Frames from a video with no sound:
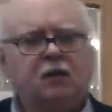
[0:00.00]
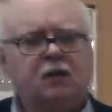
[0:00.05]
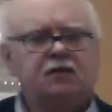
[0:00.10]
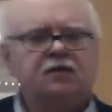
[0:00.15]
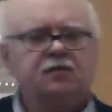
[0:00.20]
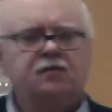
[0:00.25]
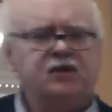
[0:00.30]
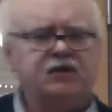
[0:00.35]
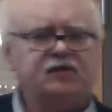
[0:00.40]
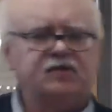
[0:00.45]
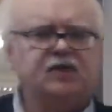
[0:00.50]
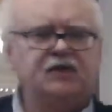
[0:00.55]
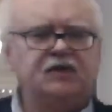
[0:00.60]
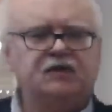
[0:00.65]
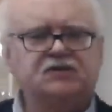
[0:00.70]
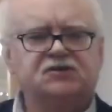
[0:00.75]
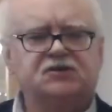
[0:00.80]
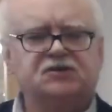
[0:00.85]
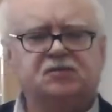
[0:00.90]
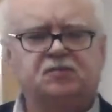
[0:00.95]
red thing
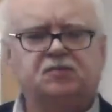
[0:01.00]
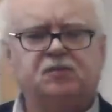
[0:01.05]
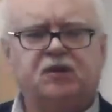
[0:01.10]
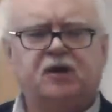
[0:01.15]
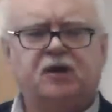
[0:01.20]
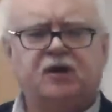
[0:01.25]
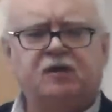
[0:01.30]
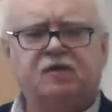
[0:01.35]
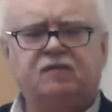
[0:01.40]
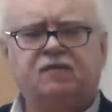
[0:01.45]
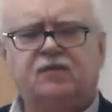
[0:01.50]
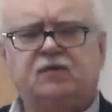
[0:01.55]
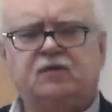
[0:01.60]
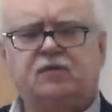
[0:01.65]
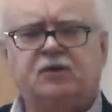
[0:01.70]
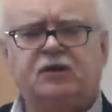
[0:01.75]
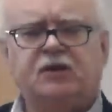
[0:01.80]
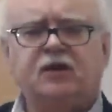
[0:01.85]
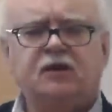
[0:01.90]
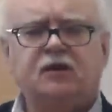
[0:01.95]
is supply, even though you
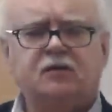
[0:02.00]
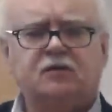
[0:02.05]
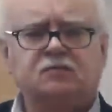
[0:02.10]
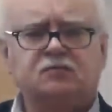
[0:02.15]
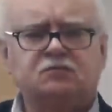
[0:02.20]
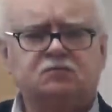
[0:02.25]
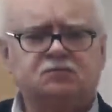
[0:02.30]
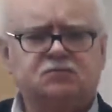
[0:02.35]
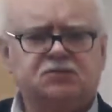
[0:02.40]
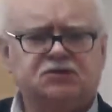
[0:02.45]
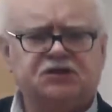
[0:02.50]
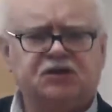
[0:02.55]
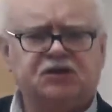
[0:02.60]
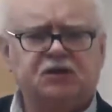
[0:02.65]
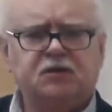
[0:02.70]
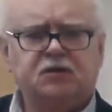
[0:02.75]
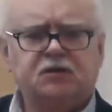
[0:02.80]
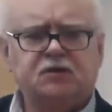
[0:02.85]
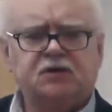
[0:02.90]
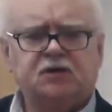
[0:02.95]
can't see
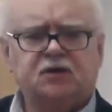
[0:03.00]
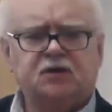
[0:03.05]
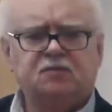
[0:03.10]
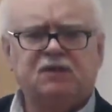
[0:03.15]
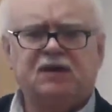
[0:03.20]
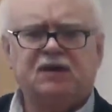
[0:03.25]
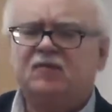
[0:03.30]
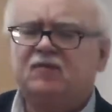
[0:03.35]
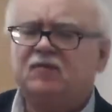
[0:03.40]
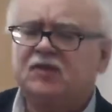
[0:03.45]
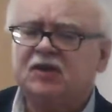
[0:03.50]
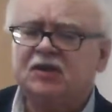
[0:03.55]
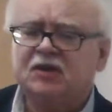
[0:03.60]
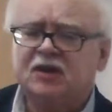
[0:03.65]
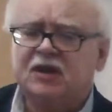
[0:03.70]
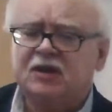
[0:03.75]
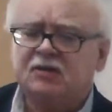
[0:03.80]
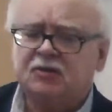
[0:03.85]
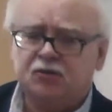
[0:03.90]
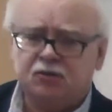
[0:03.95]
it. Maybe you get
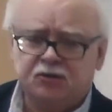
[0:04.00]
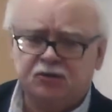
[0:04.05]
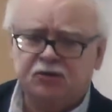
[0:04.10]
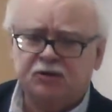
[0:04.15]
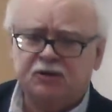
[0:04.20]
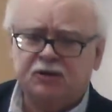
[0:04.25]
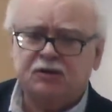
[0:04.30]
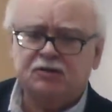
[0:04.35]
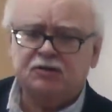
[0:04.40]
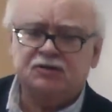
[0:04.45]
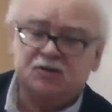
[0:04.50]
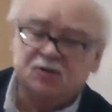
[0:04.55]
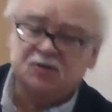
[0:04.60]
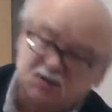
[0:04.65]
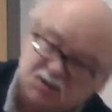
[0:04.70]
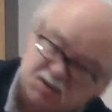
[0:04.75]
down here on your knees, you can